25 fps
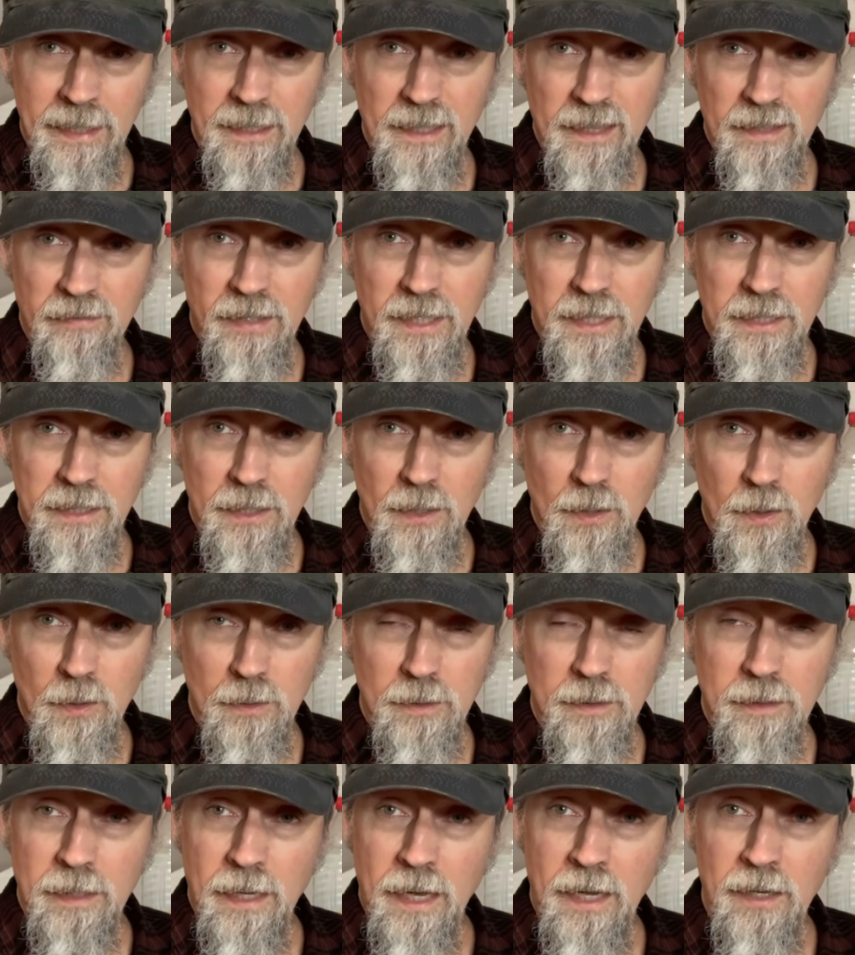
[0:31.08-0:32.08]
end of the
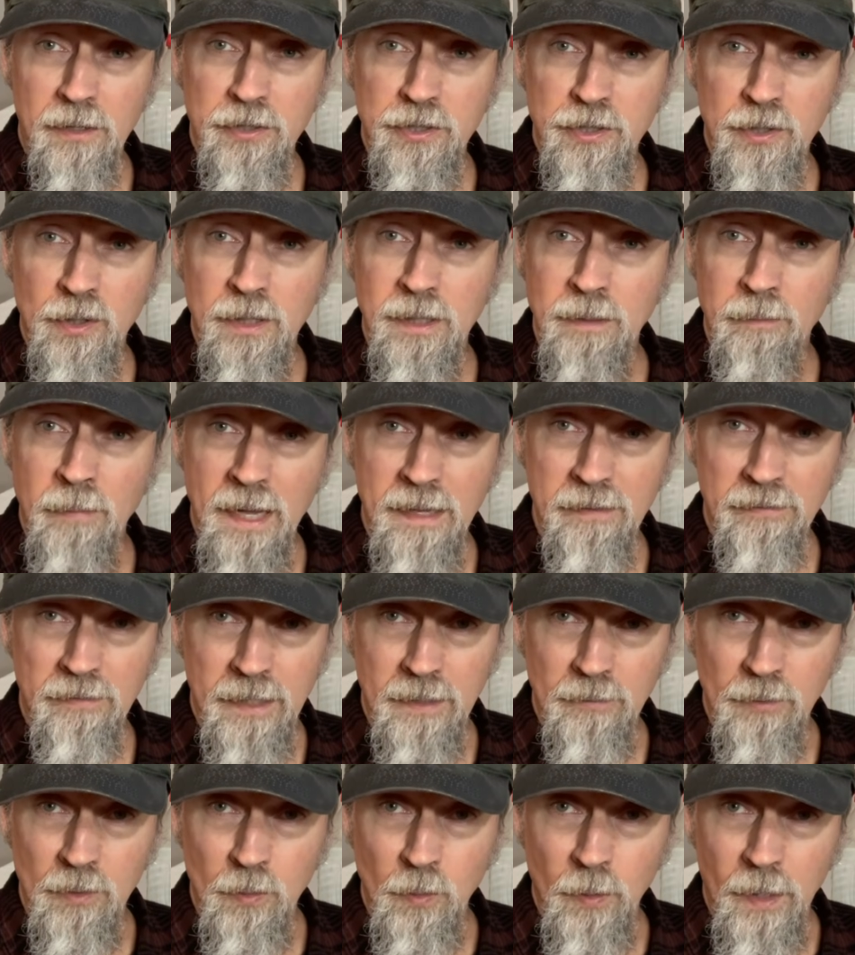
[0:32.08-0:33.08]
video, I'll show you my
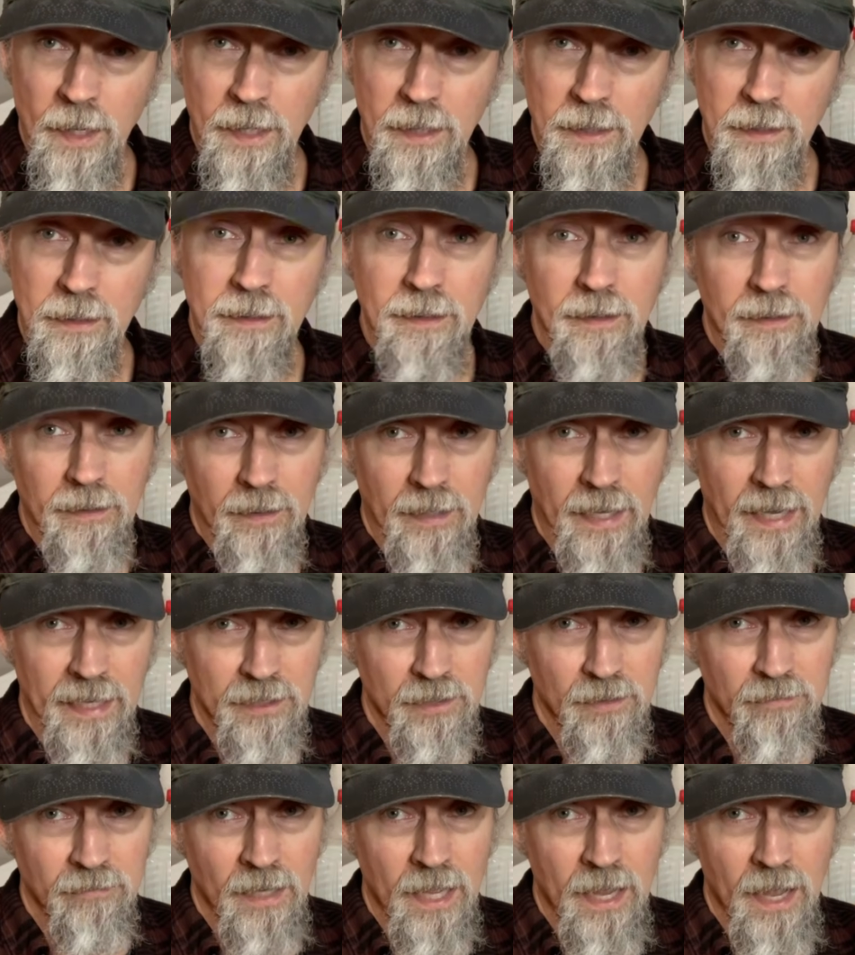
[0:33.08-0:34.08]
favorite way,
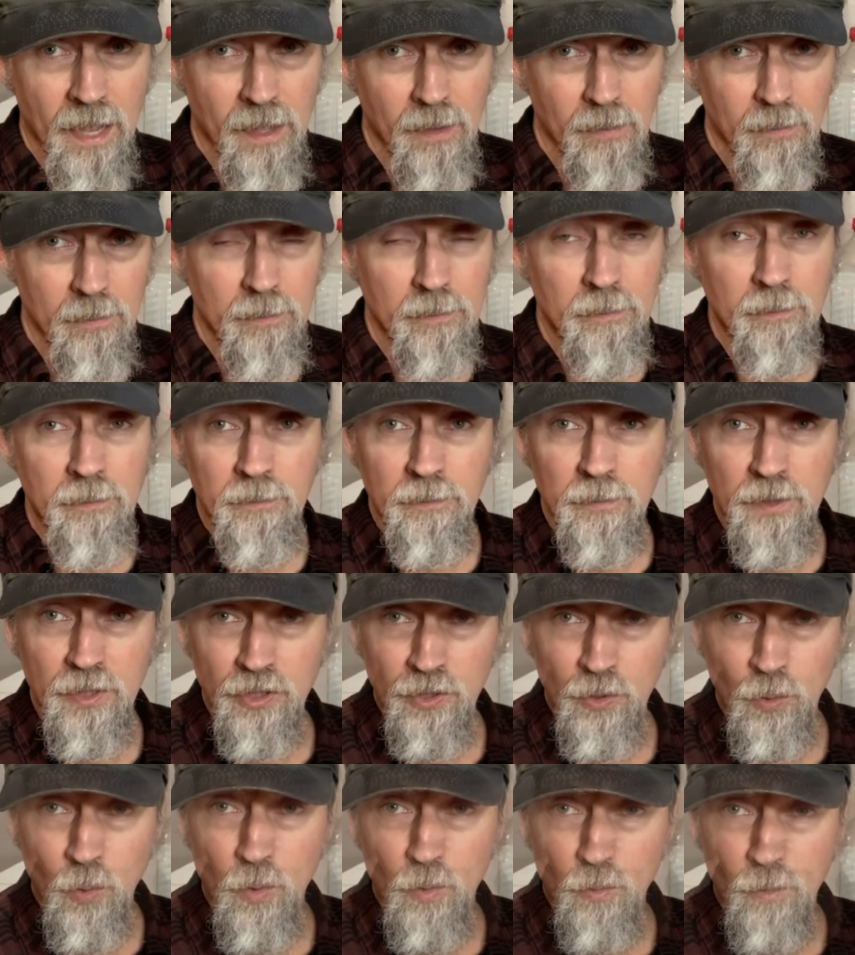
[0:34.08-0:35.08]
as of now, to
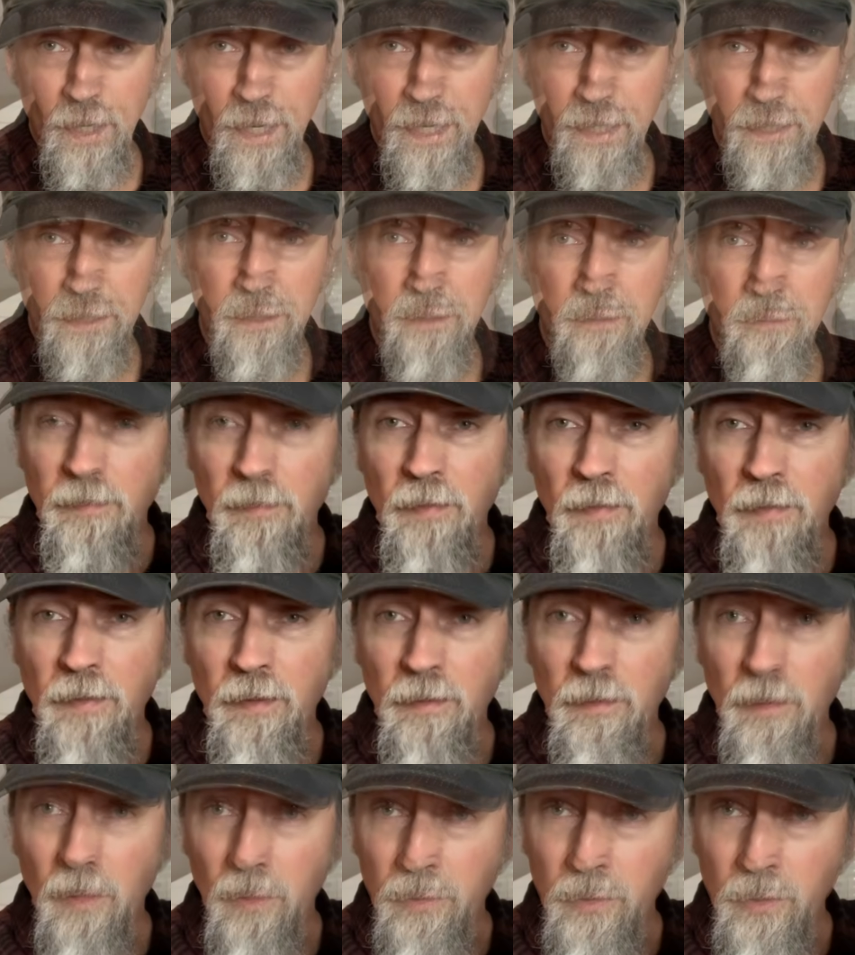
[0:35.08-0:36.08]
store rice.
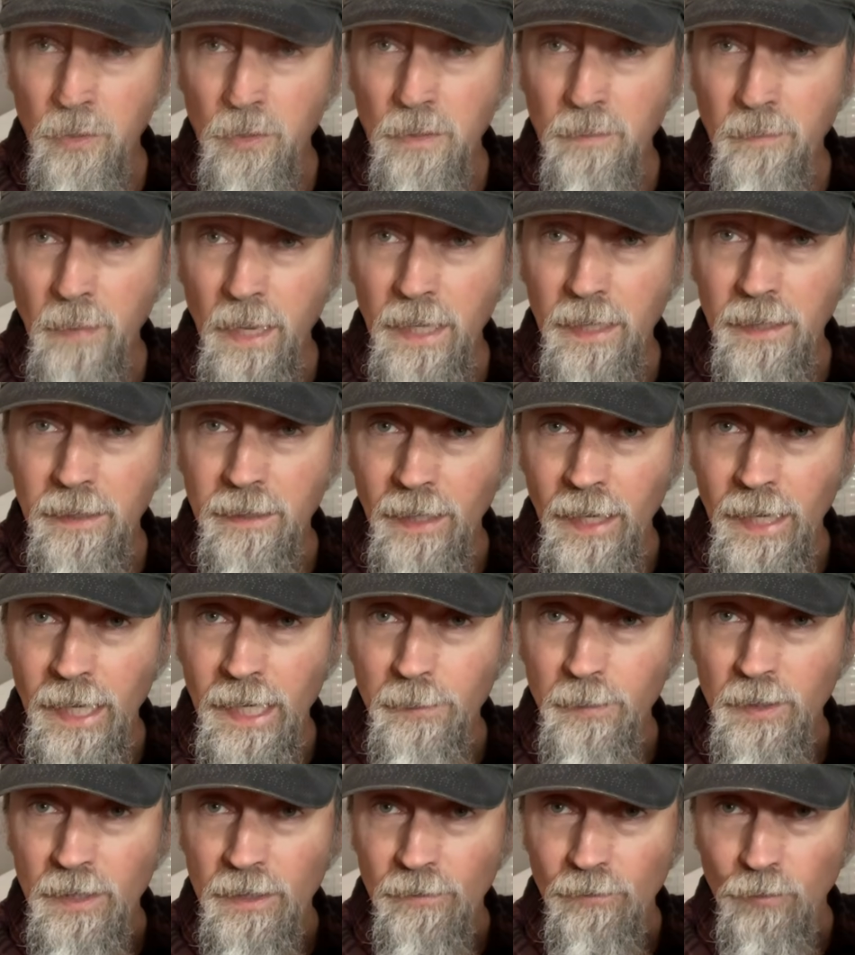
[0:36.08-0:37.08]
There are two main
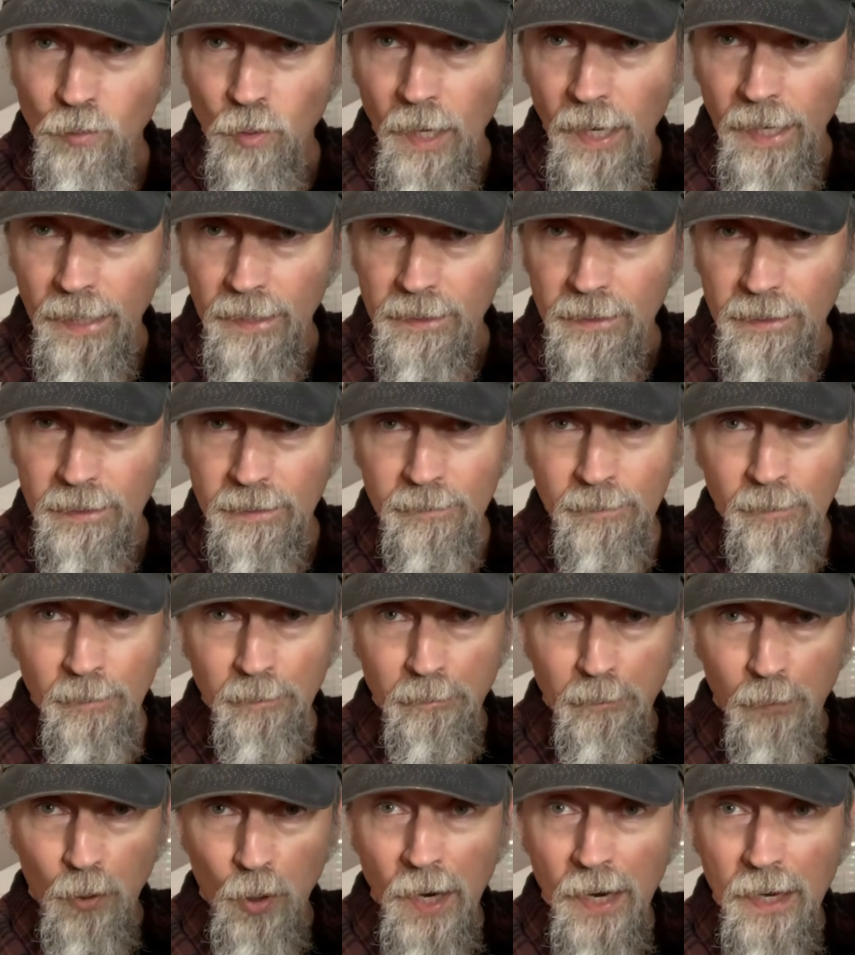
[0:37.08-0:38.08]
types of rice,
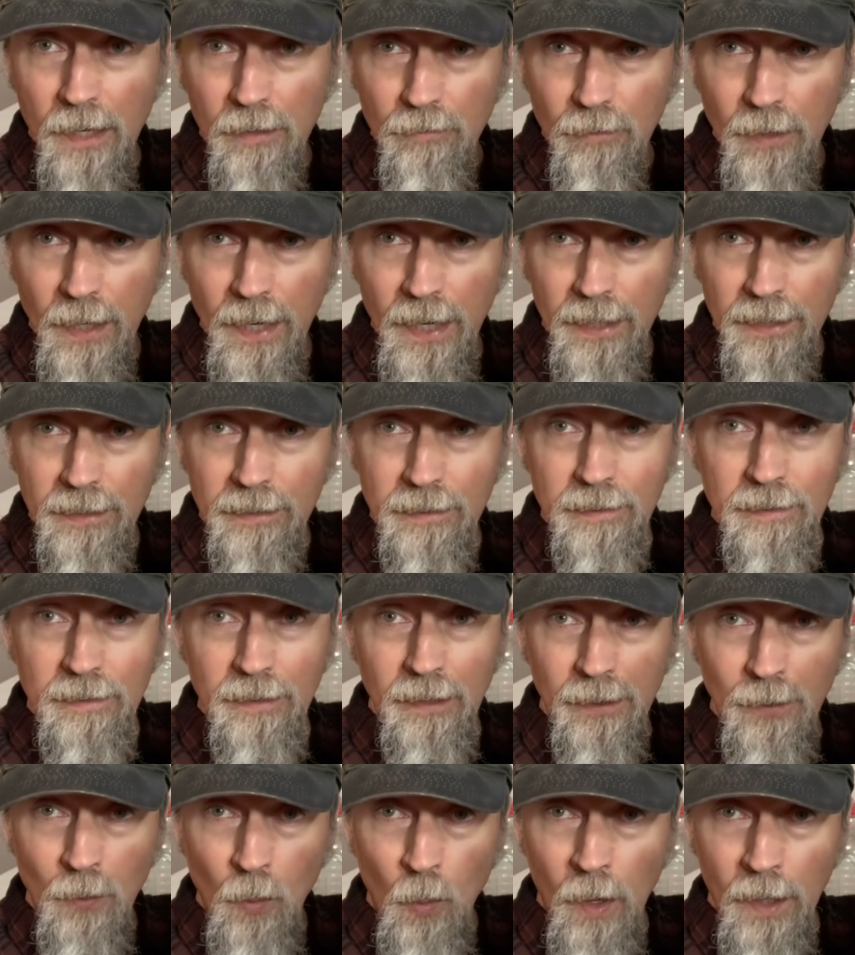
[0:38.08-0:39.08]
brown rice
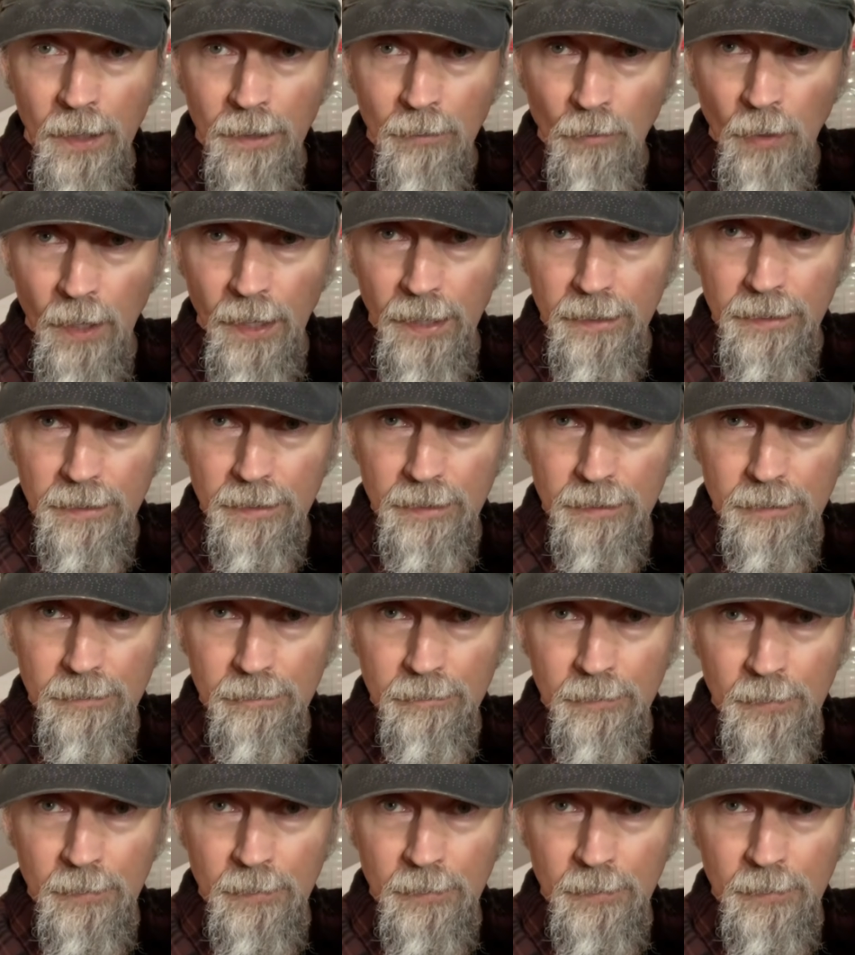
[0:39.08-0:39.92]
and white rice.